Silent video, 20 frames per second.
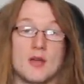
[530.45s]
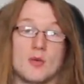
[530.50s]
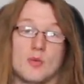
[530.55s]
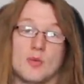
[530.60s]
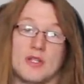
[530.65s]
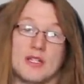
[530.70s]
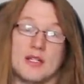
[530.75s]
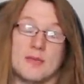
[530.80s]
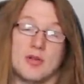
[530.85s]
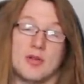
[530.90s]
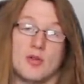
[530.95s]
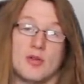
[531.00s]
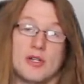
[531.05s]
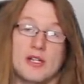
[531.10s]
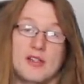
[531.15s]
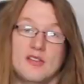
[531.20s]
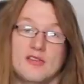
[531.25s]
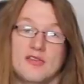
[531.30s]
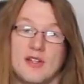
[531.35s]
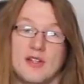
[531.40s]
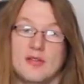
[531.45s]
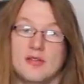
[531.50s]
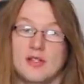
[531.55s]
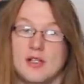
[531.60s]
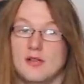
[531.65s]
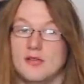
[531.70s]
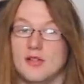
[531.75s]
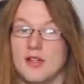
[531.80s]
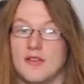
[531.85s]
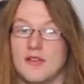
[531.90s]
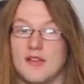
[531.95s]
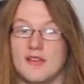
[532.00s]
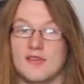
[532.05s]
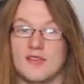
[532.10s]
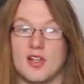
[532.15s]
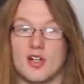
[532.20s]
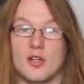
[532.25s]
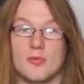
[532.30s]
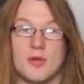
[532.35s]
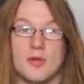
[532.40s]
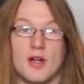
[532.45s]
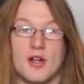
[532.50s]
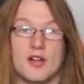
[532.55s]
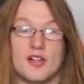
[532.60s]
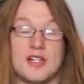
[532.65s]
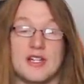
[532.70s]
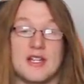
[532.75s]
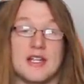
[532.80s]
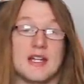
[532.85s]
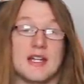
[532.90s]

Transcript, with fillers: When the employees found out that this third party